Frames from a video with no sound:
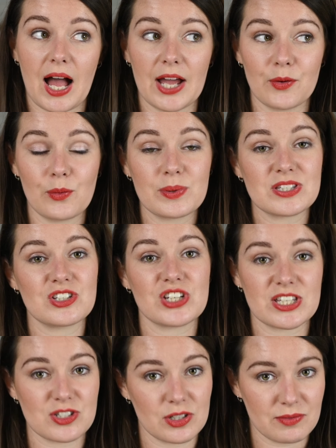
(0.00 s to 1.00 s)
I always
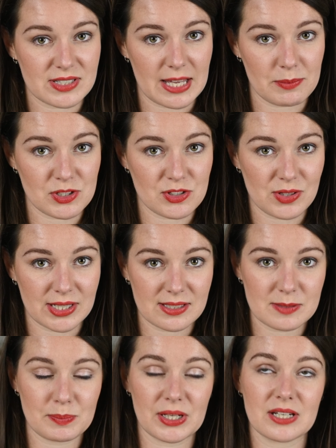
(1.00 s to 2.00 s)
suggest doing reception
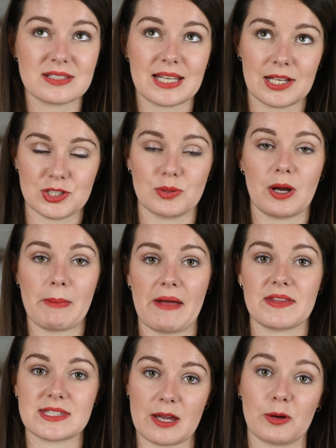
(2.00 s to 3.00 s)
drinks because as you come
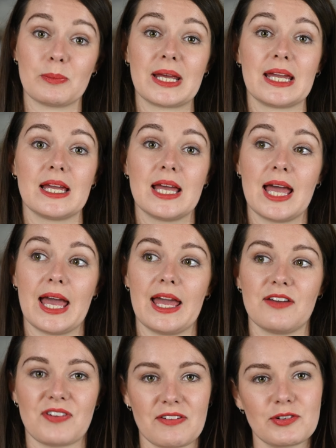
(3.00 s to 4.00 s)
out the ceremony,
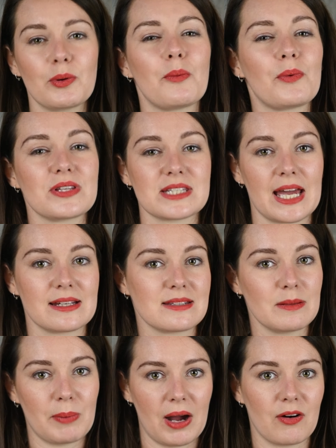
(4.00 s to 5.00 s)
if everyone wants to head to
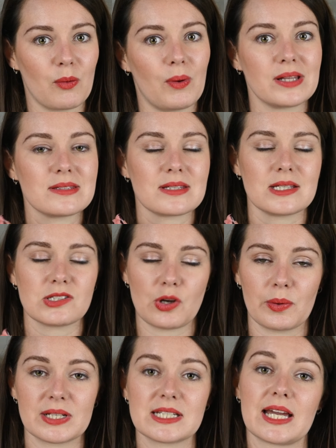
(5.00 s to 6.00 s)
the bar at once, it's
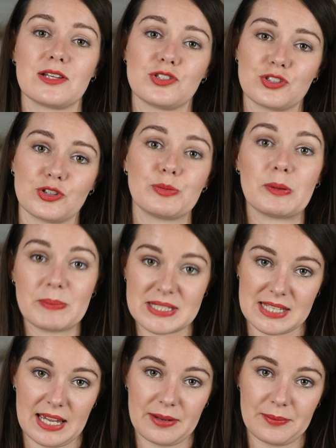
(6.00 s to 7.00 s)
going to get super
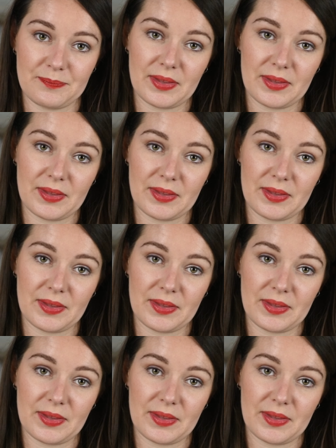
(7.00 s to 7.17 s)
busy.